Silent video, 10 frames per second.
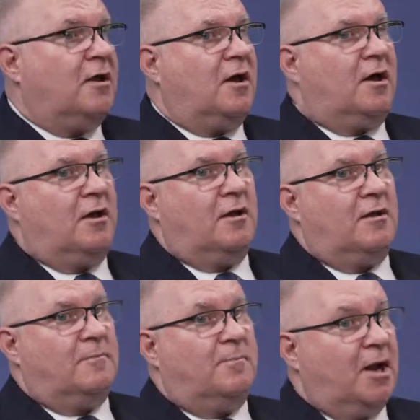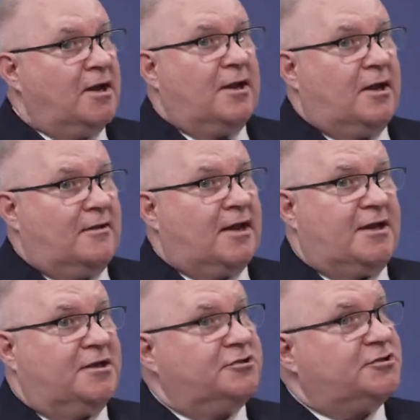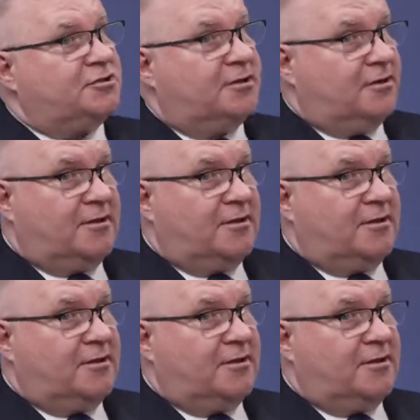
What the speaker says: but that is